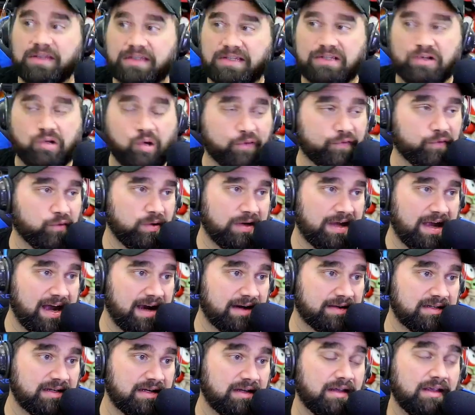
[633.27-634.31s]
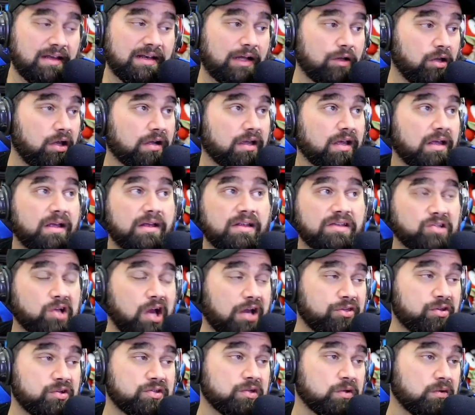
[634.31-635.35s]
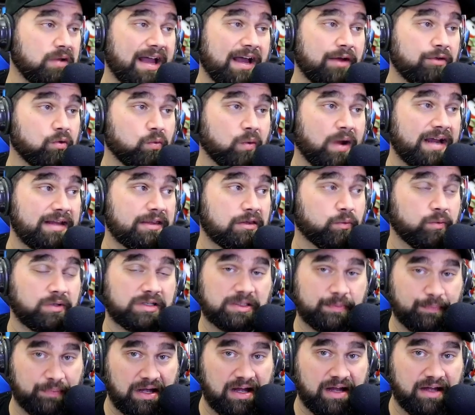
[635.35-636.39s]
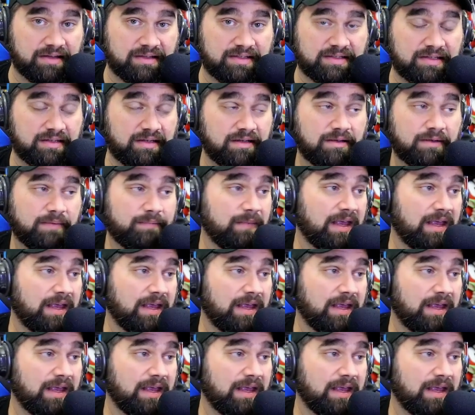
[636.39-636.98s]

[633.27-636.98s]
This is overreacting. Now, look, authors are allowed to write the response.